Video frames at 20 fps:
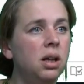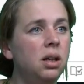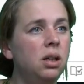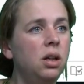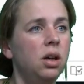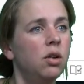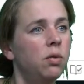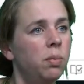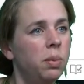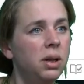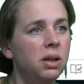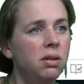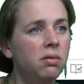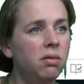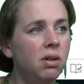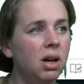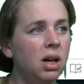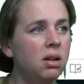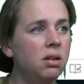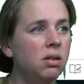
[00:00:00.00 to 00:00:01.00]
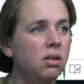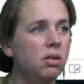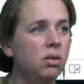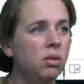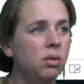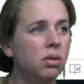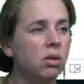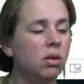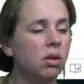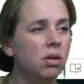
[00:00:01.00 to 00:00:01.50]
You have been invited to
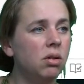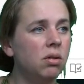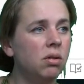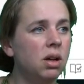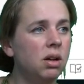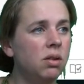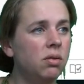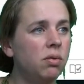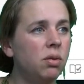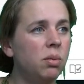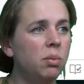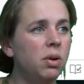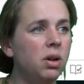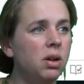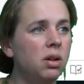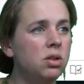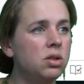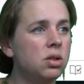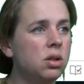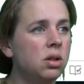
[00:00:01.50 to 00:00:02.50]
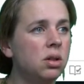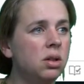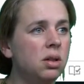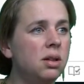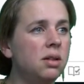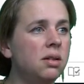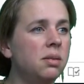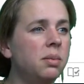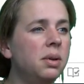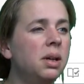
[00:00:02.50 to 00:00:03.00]
a congress for modern
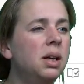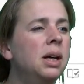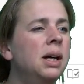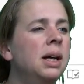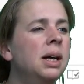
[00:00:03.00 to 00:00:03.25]
journalism